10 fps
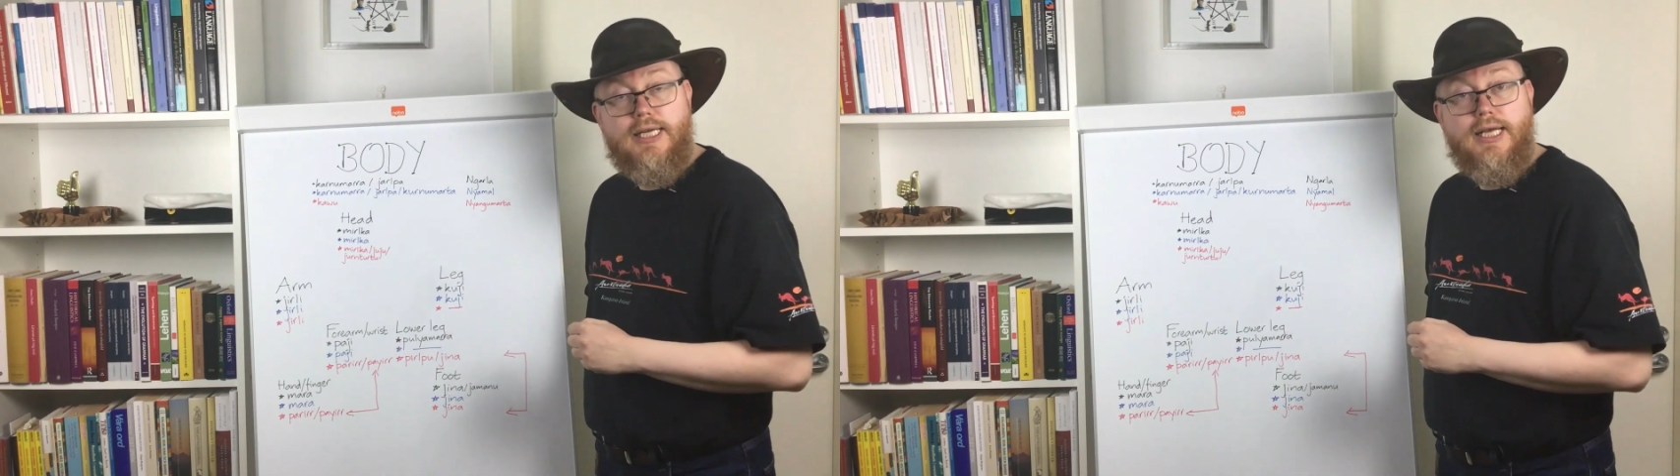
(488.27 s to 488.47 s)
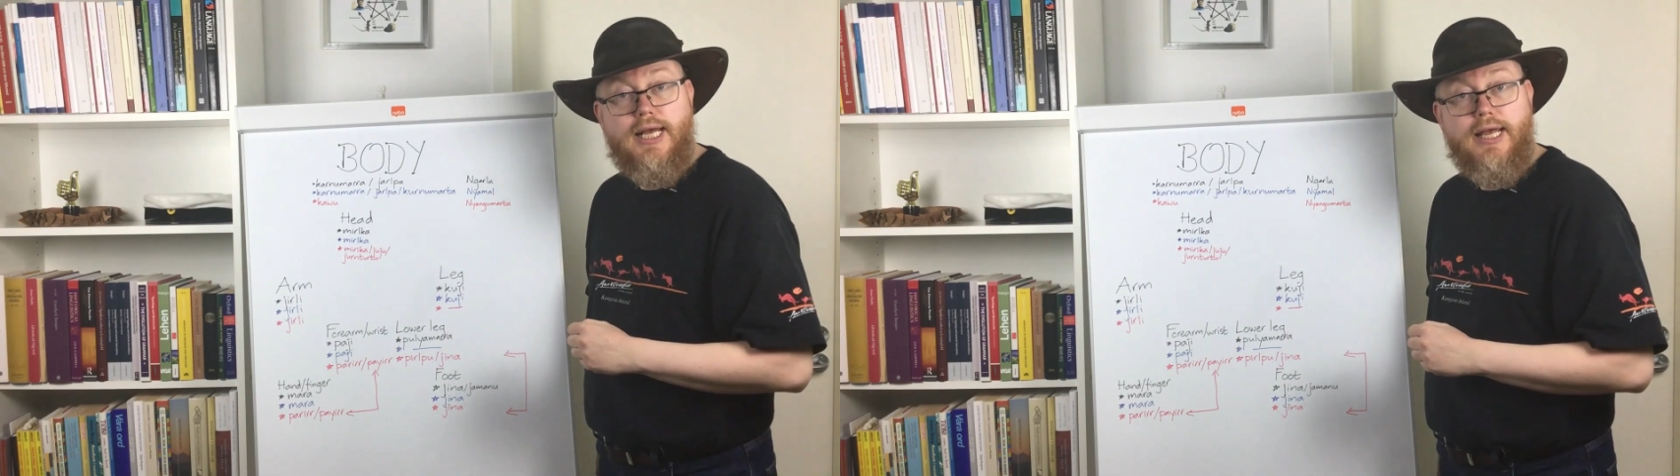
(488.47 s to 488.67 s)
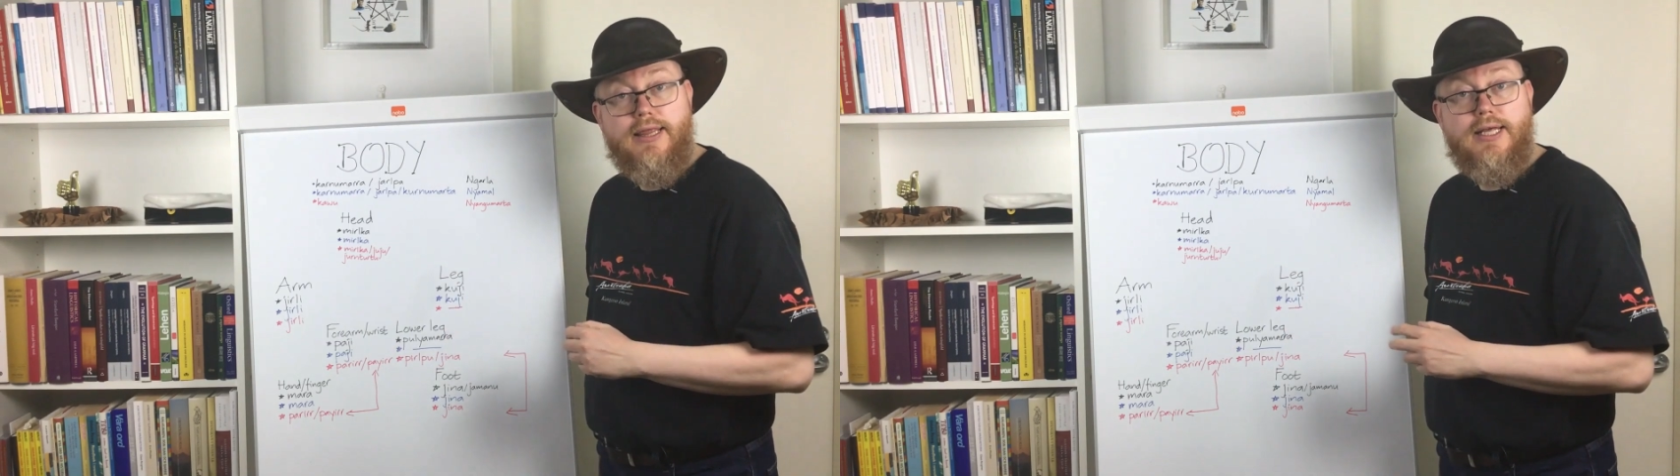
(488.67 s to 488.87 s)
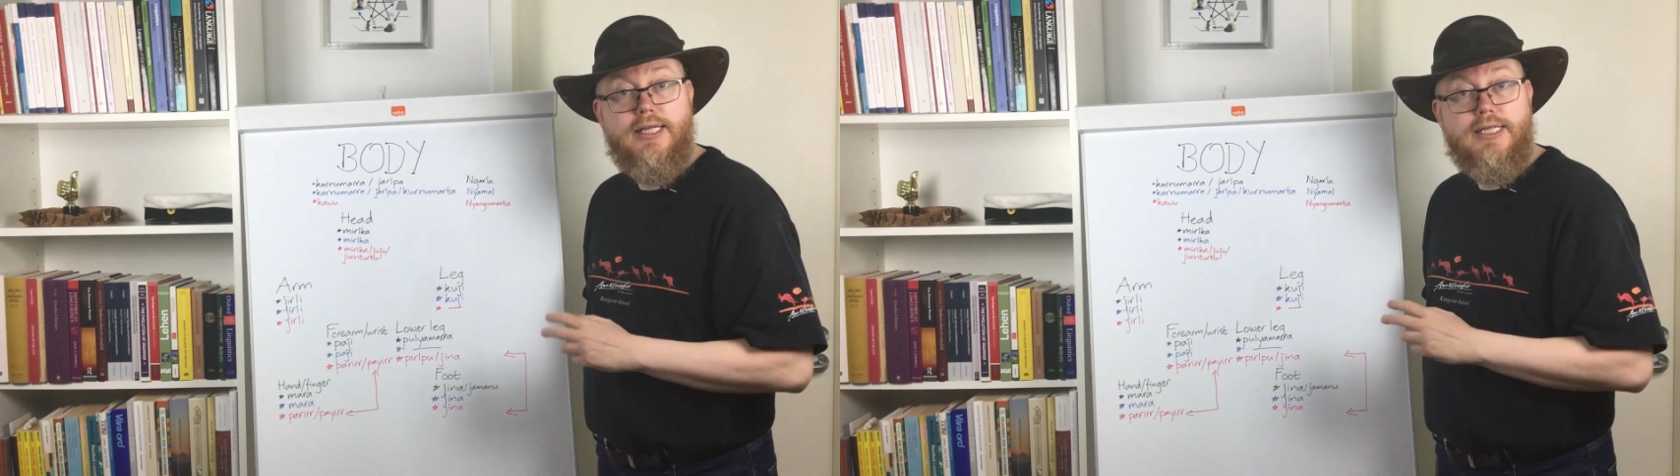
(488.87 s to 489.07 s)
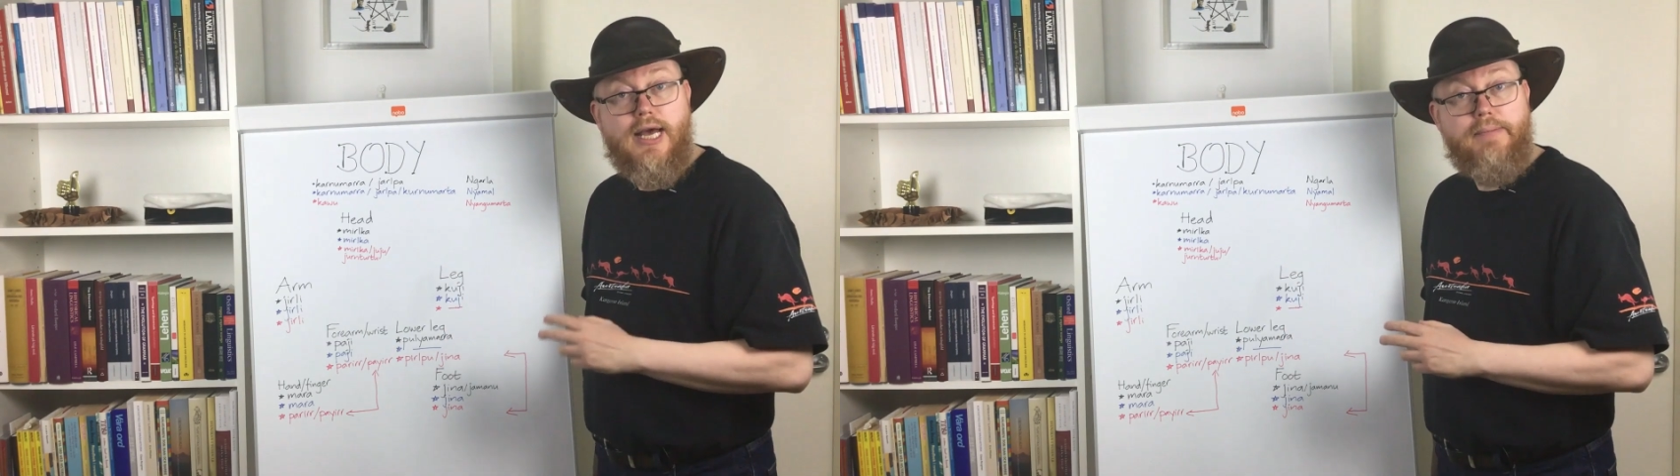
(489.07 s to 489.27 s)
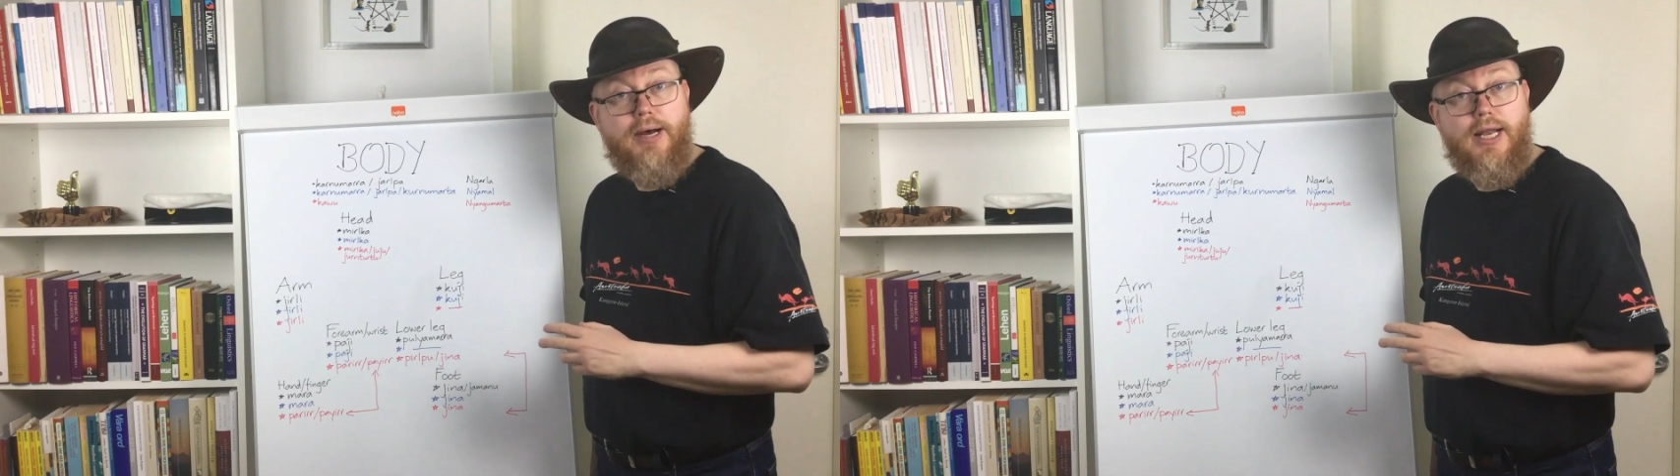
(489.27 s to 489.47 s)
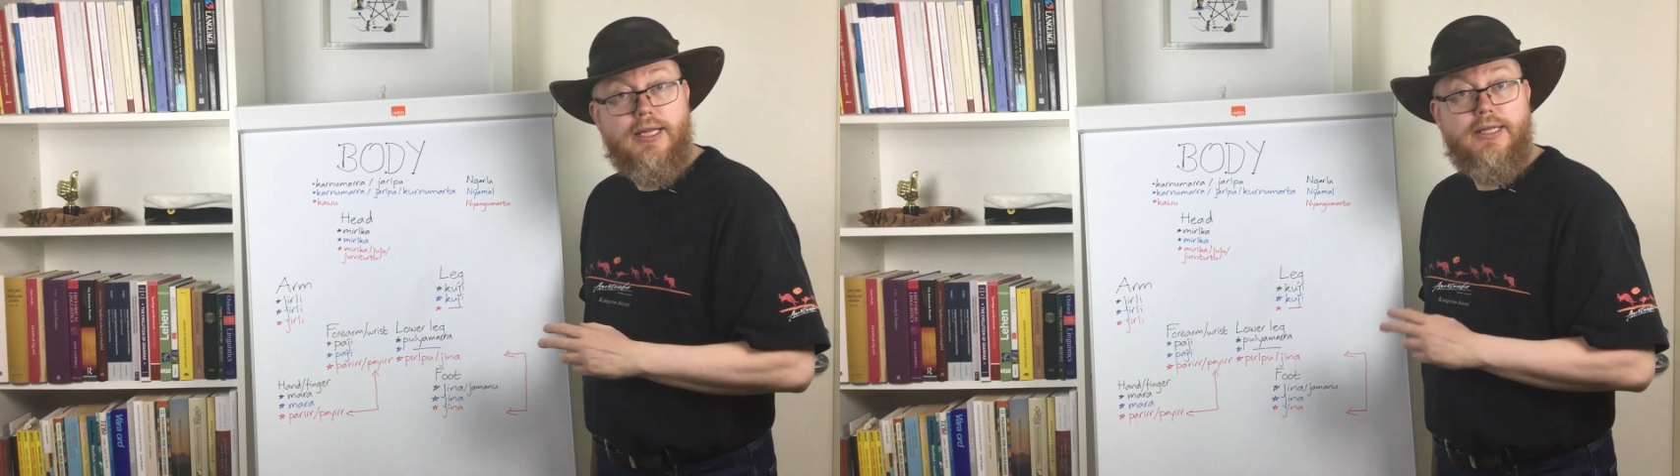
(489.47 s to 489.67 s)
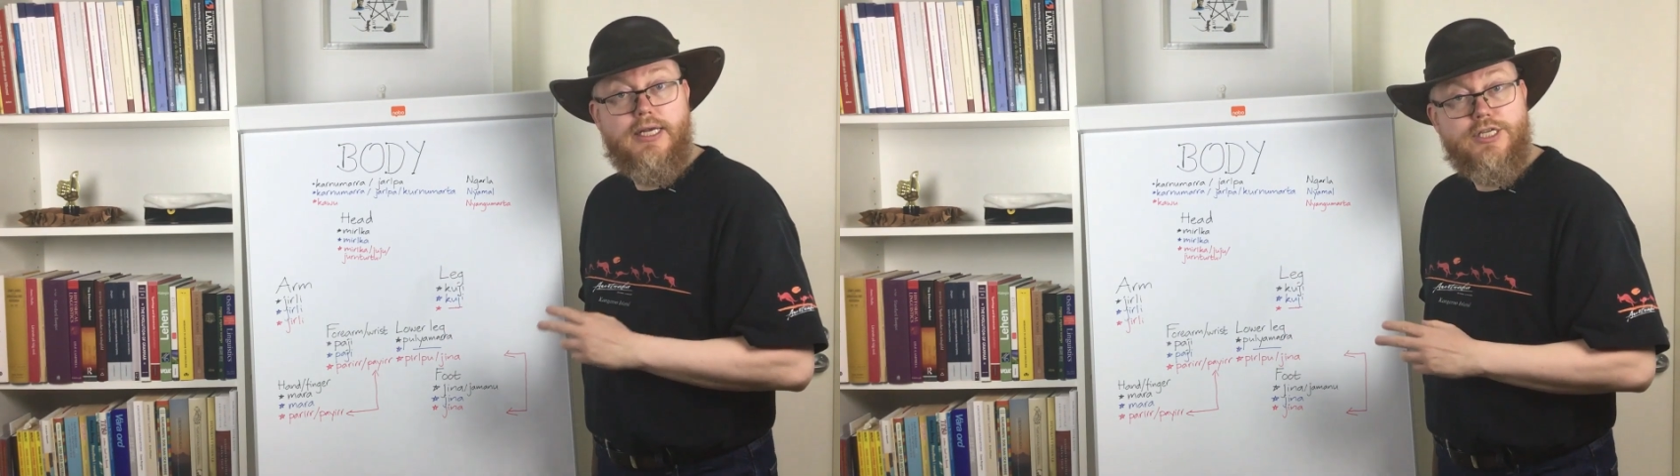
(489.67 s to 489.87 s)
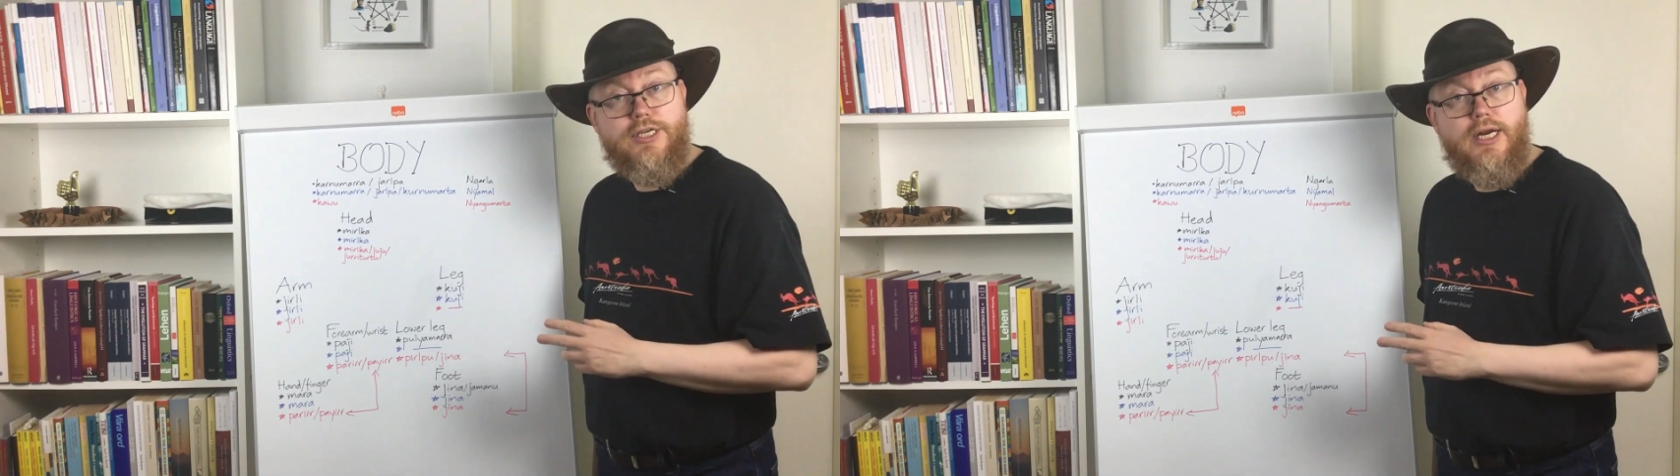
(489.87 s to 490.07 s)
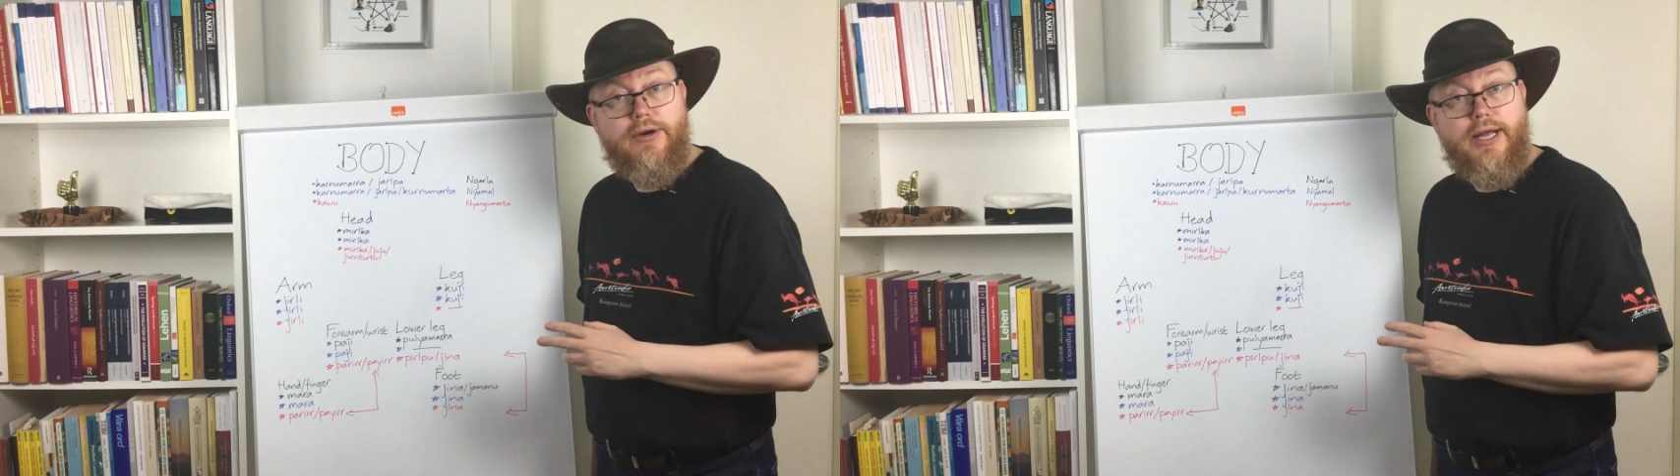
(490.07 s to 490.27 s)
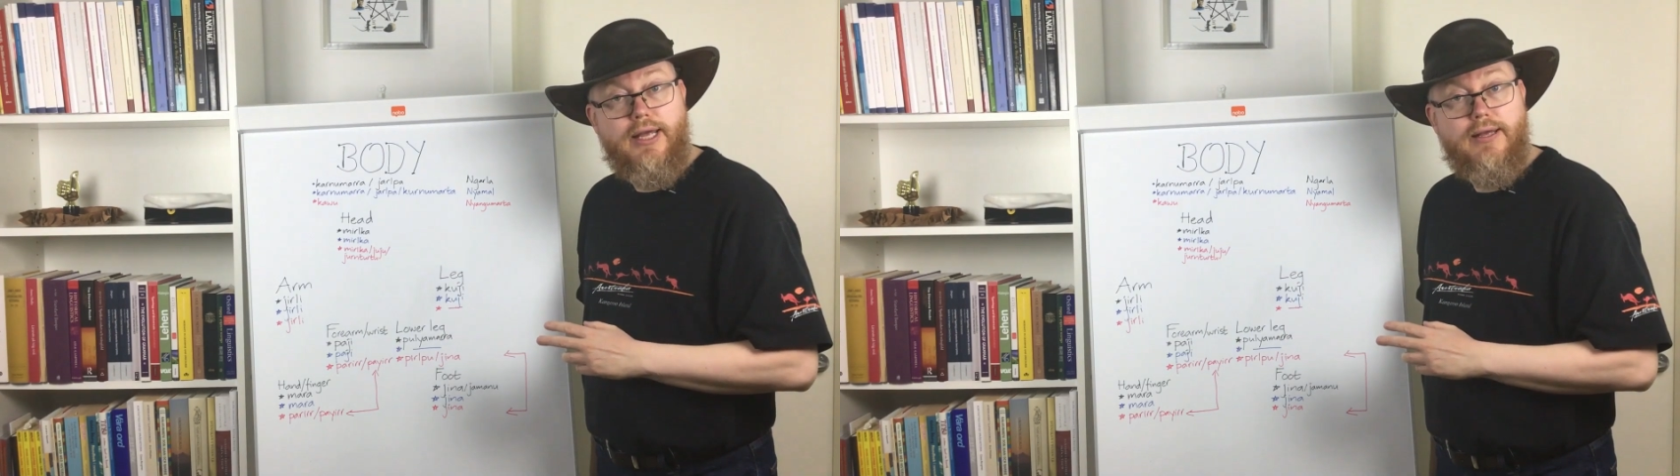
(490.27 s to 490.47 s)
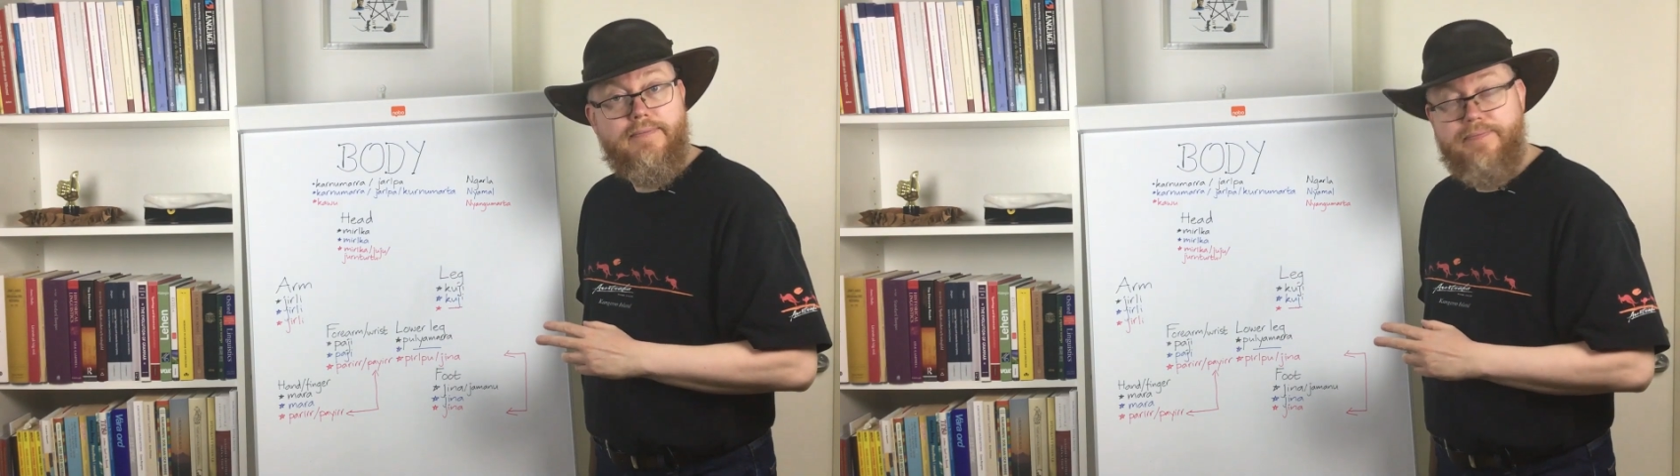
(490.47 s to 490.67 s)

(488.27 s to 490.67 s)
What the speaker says: in the Nyamal dictionary.